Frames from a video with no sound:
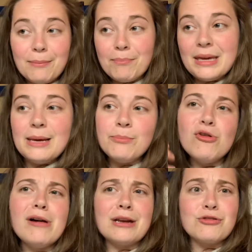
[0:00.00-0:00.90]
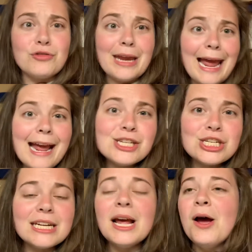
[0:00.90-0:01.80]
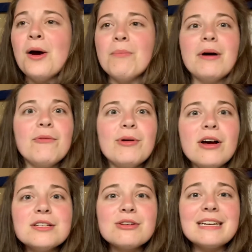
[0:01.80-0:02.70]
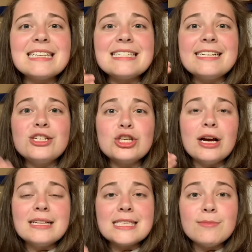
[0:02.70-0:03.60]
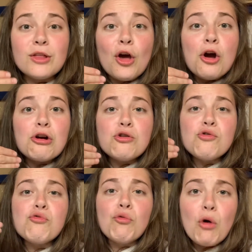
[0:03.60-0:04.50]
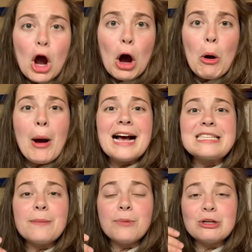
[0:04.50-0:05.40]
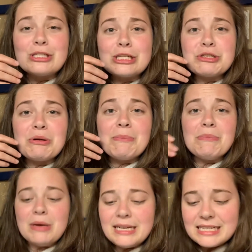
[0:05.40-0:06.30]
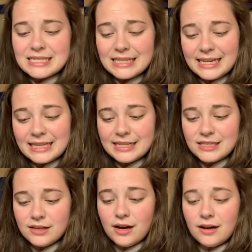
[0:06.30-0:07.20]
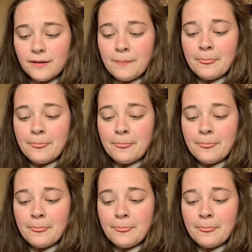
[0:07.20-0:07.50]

people and creation, but we also get to see John Smith grow as a person tremendously in this song.